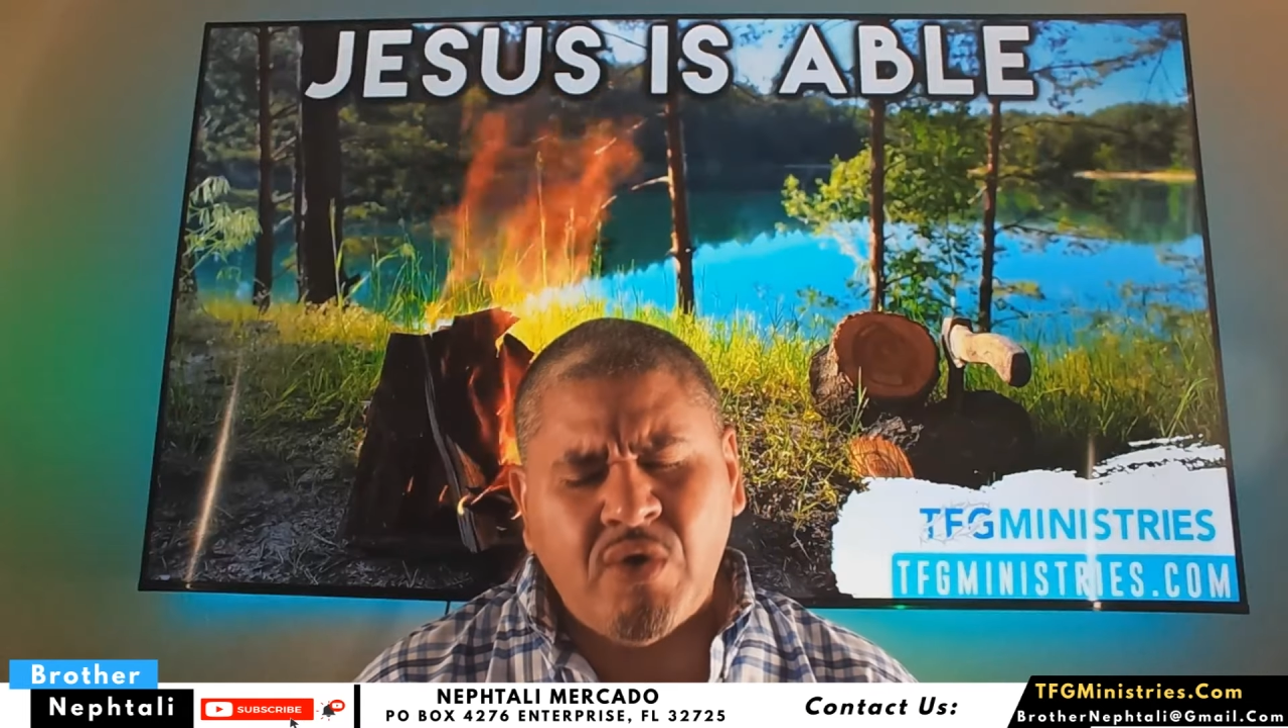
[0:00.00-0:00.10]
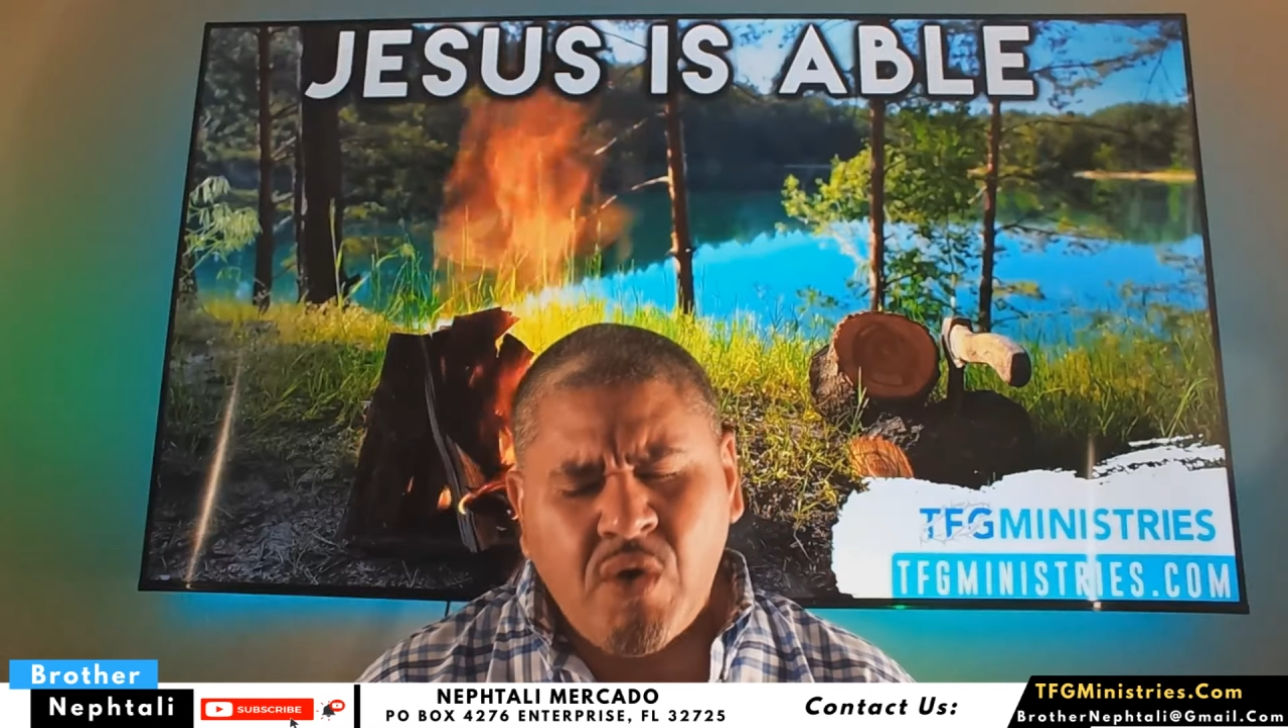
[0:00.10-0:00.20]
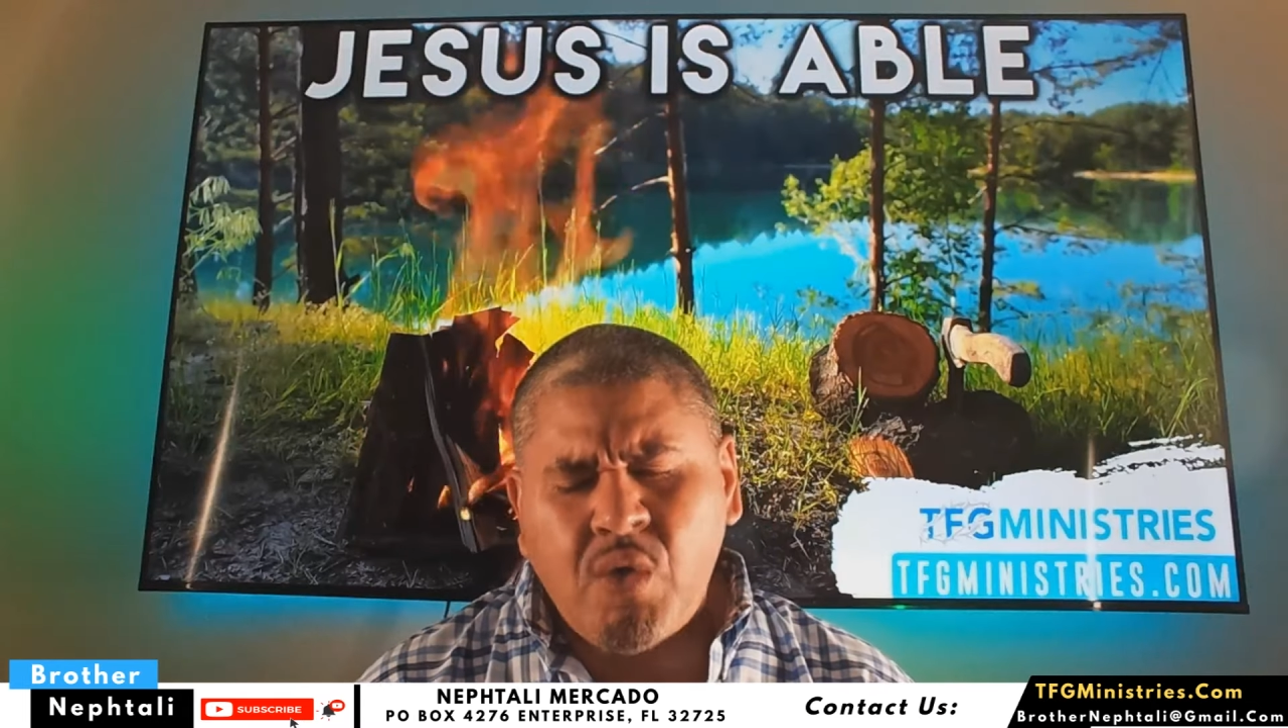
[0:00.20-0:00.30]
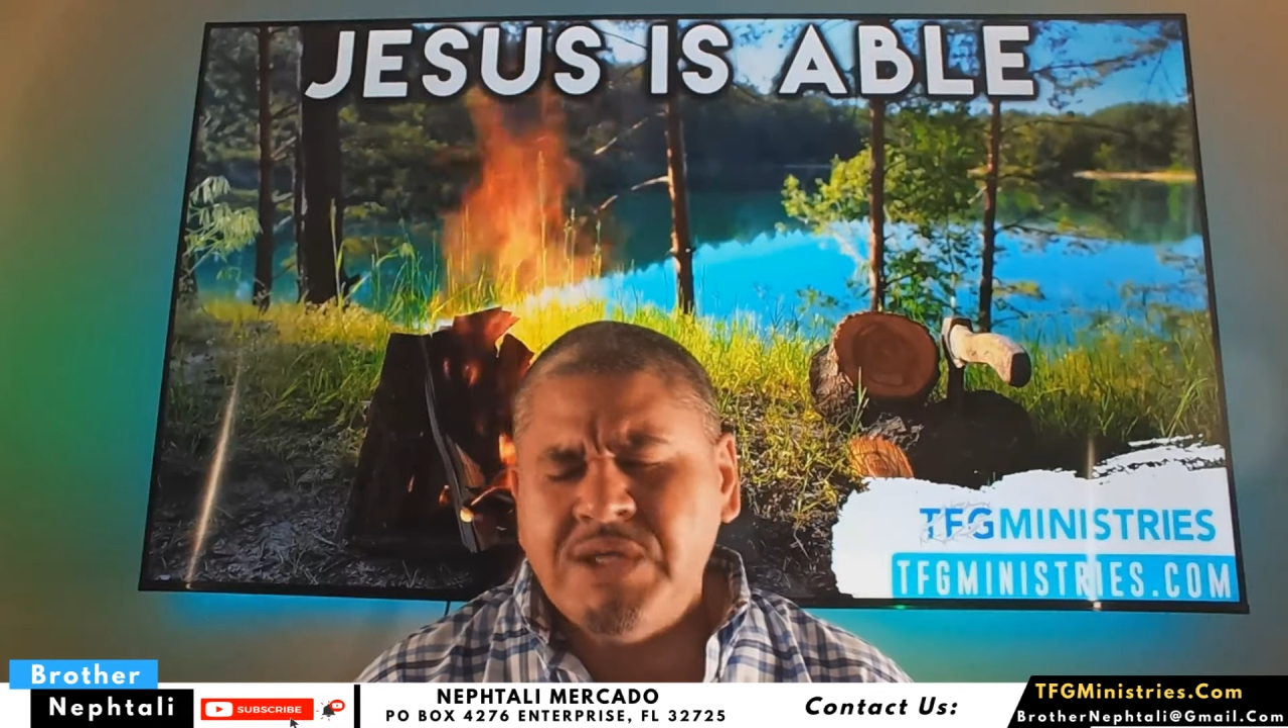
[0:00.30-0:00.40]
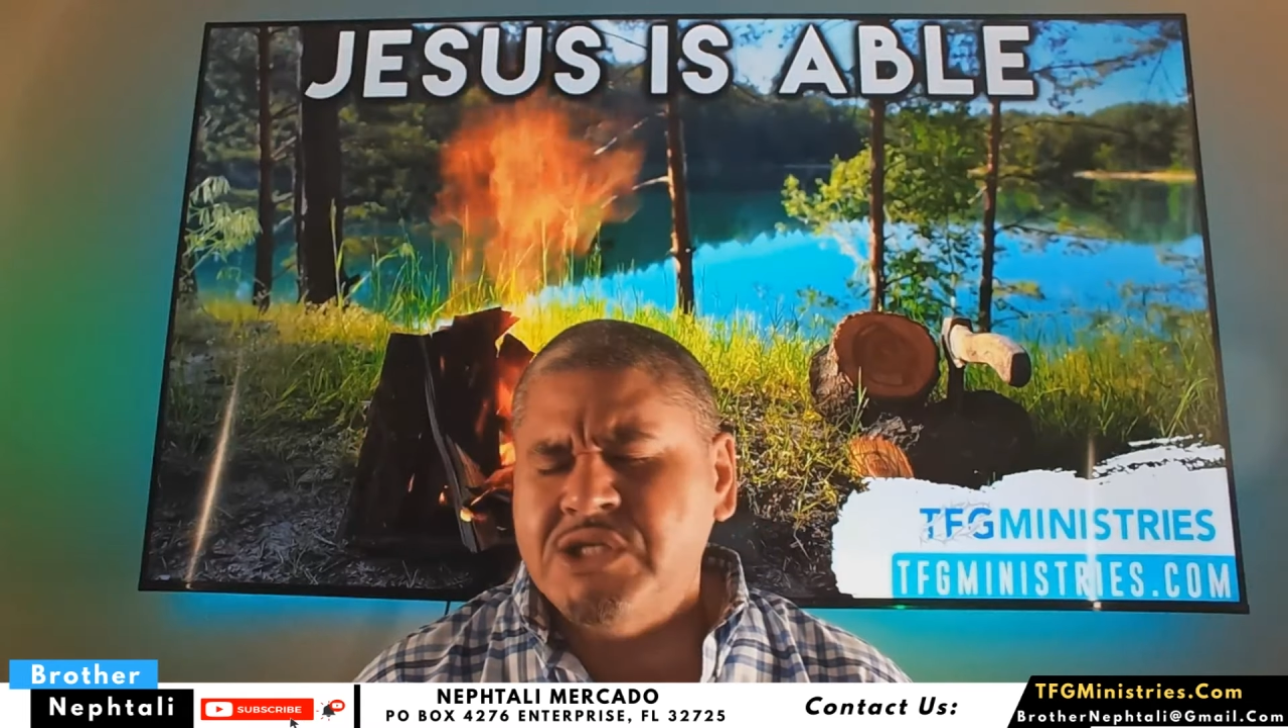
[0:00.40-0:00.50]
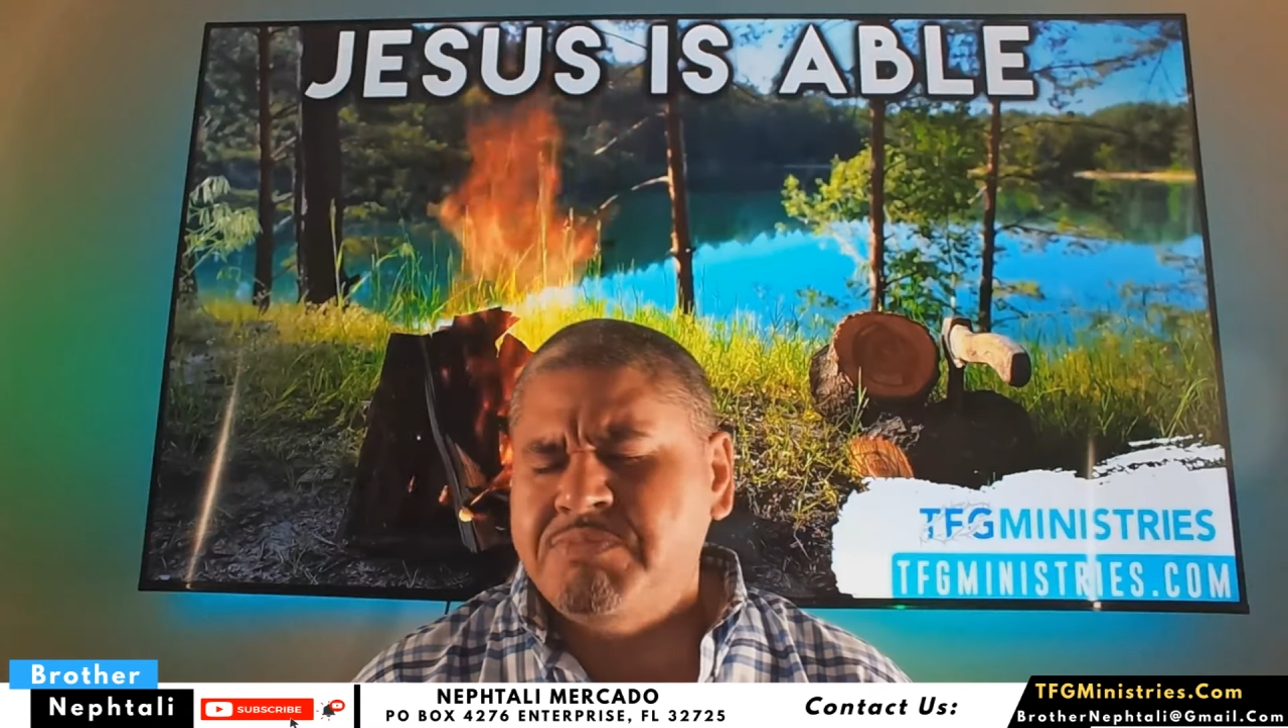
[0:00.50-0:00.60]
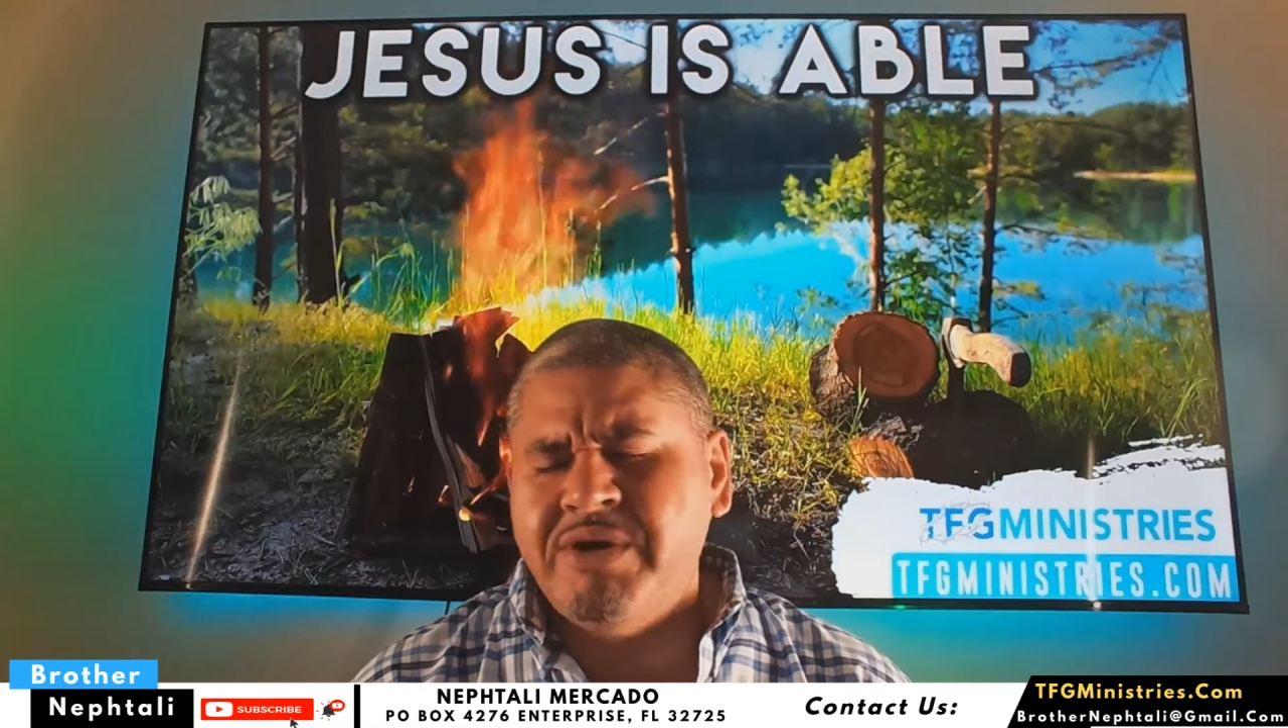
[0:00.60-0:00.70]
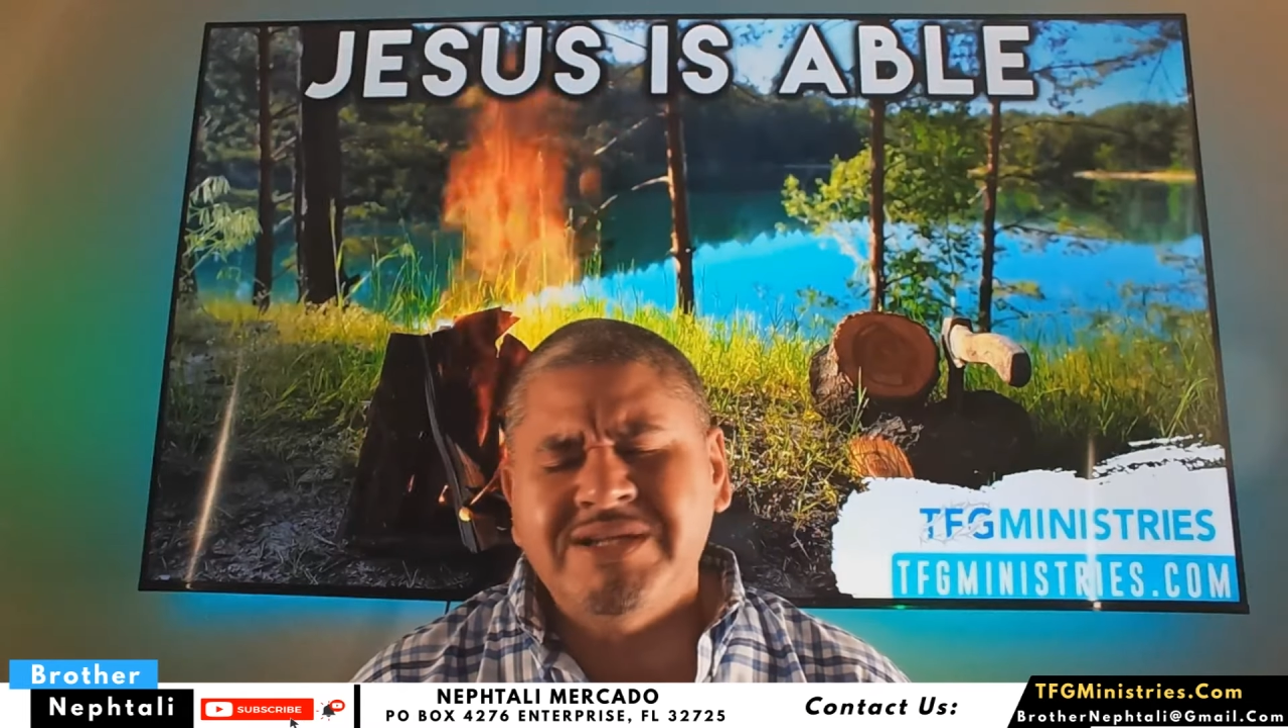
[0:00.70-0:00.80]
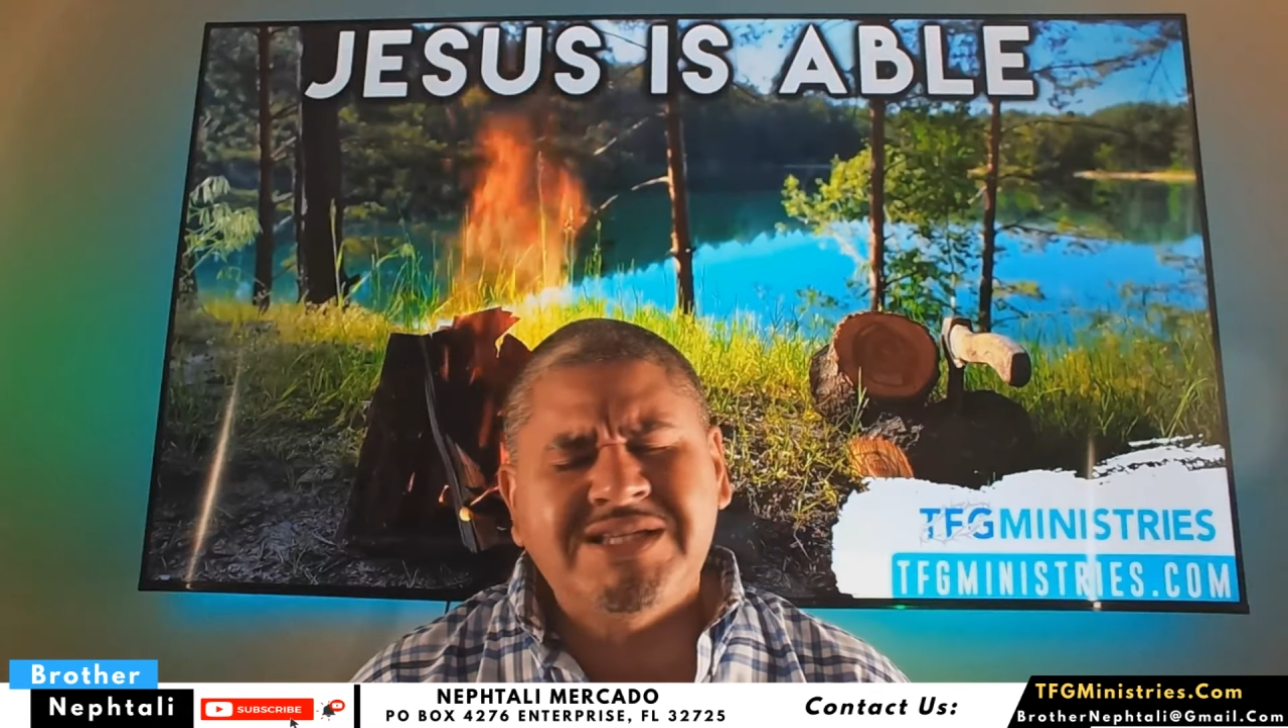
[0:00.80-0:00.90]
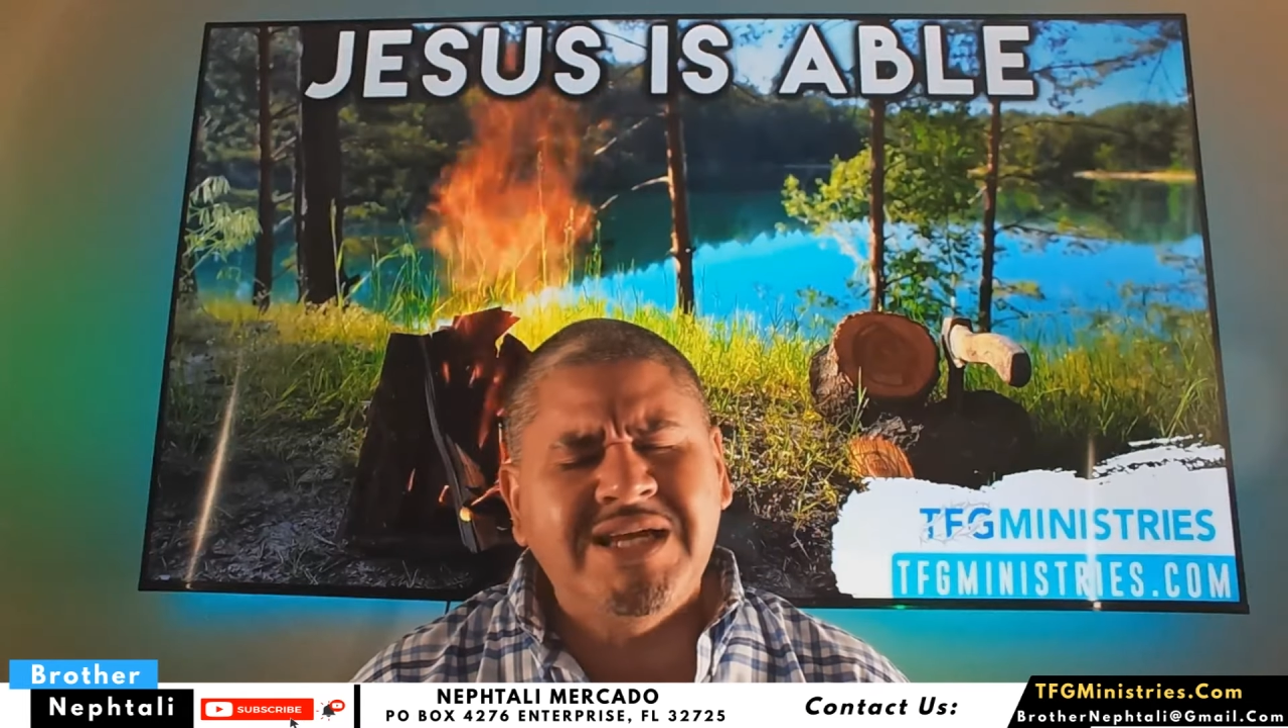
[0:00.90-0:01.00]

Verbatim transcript: Holy Spirit